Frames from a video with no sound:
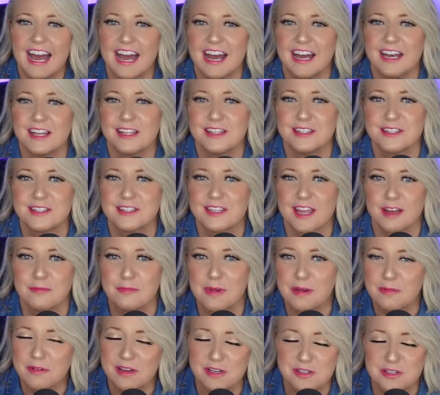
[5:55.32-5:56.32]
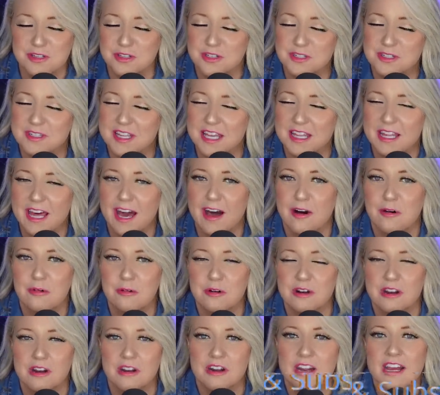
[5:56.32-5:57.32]
and maybe I should just say the
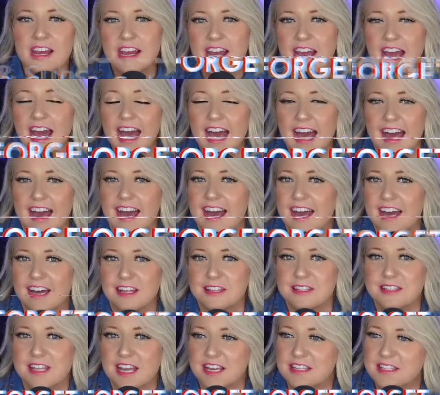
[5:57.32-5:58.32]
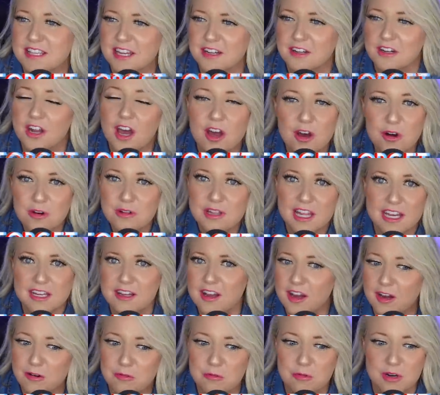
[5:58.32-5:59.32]
L word. And I said, no,
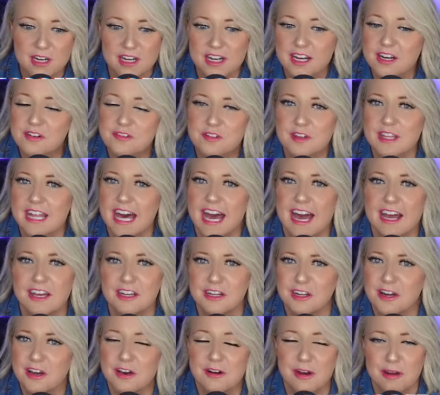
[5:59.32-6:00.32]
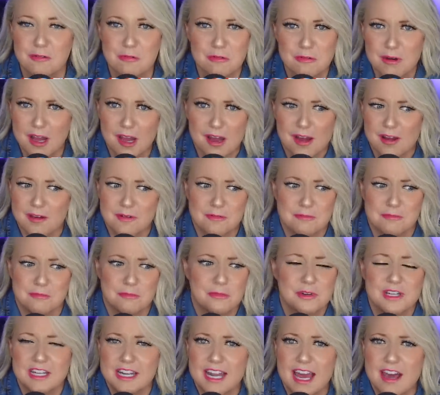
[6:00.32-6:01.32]
like, we're here for that, you know, I
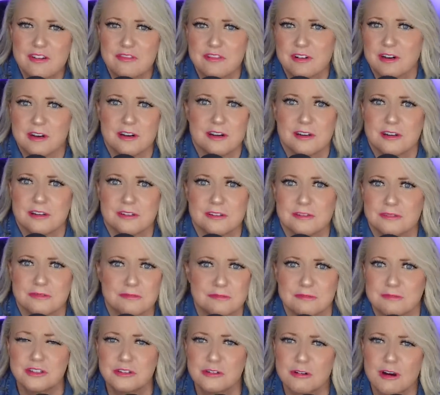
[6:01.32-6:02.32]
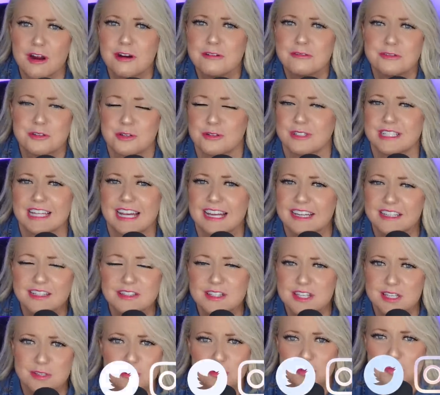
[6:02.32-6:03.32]
would never encroach or
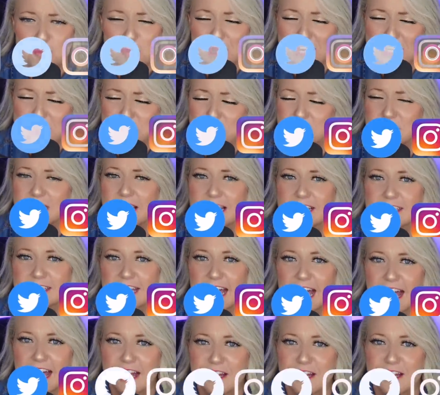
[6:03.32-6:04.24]
like disrespect you like